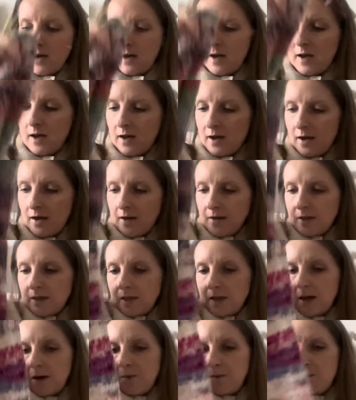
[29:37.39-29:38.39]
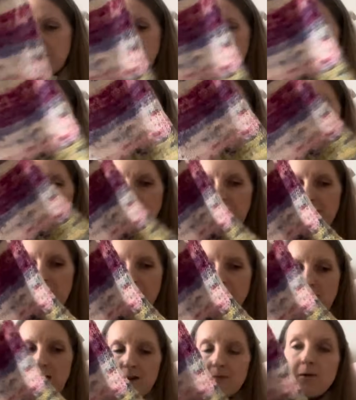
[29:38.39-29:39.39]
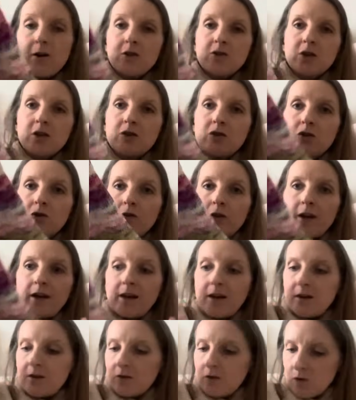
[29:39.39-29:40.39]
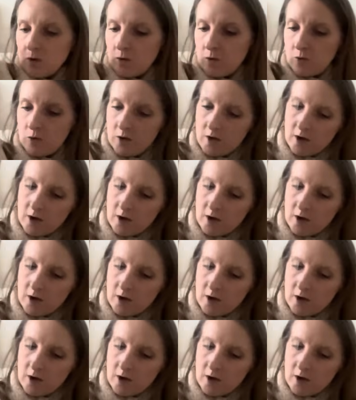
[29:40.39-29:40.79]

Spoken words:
and very, very much enjoying it. So